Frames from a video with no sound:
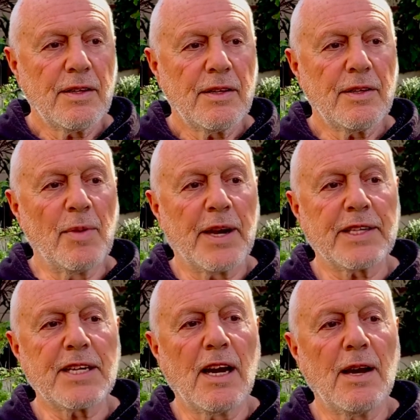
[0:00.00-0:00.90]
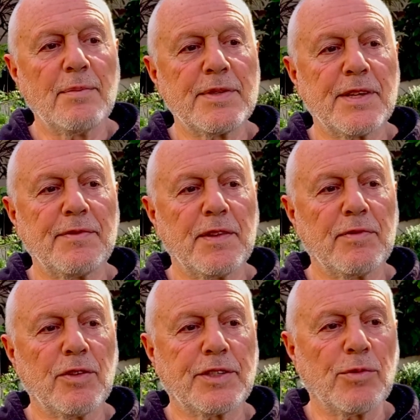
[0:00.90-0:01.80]
You might at times, if you've
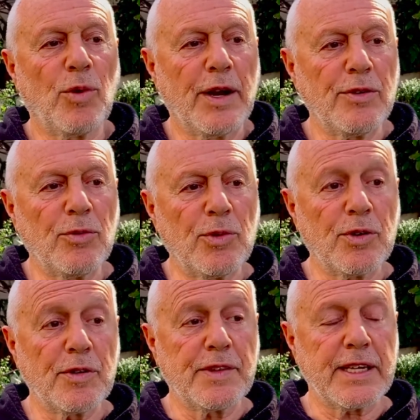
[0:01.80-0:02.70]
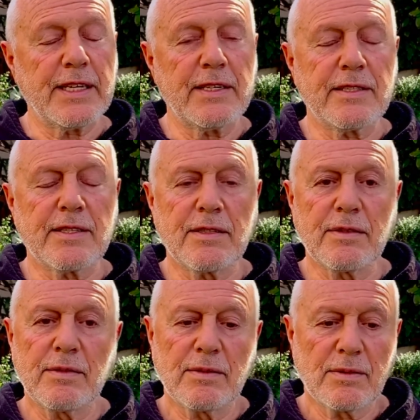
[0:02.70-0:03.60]
looked at one or more of these,
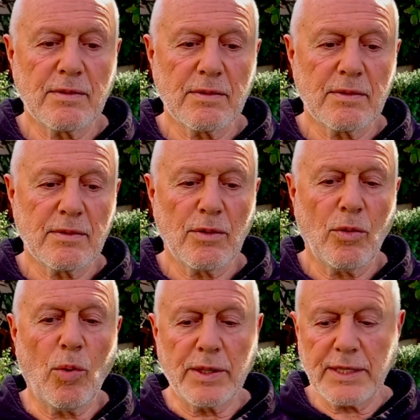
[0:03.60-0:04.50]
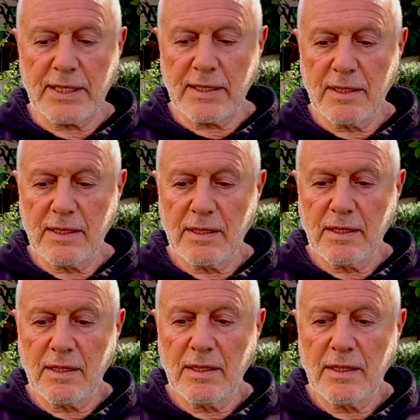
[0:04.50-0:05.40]
wonder
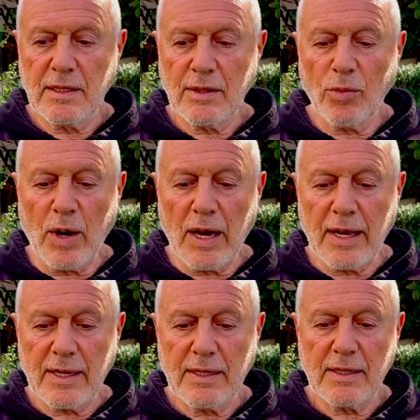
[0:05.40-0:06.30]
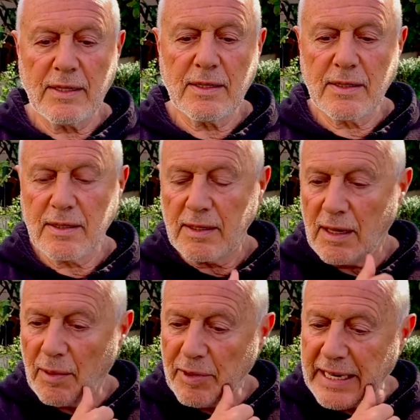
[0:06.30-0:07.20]
why
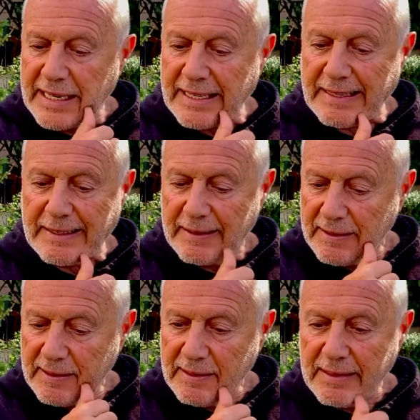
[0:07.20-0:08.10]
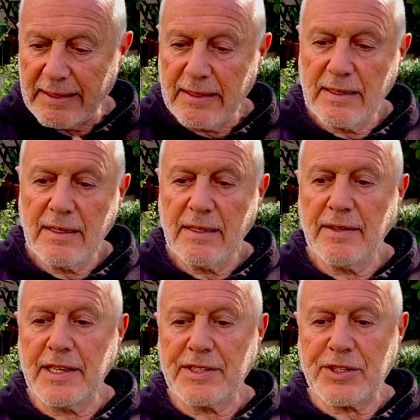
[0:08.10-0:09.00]
I'm reading
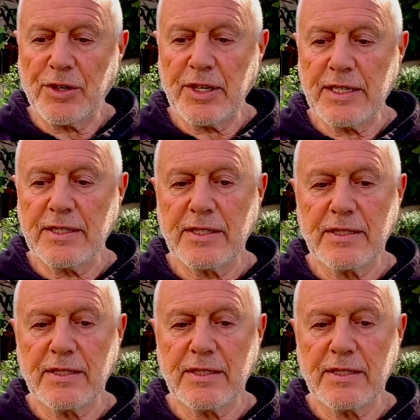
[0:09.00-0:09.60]
these stories.